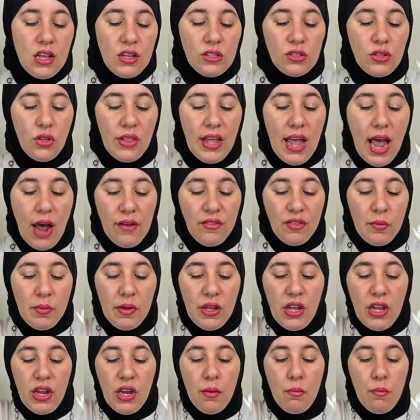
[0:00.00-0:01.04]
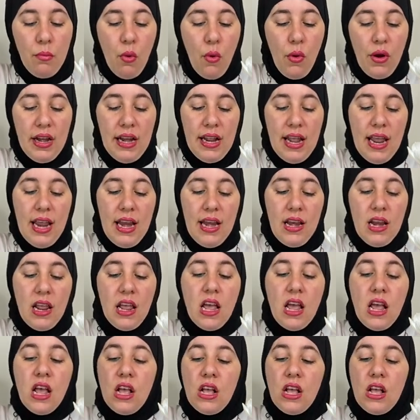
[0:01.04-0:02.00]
So they have to be imported in.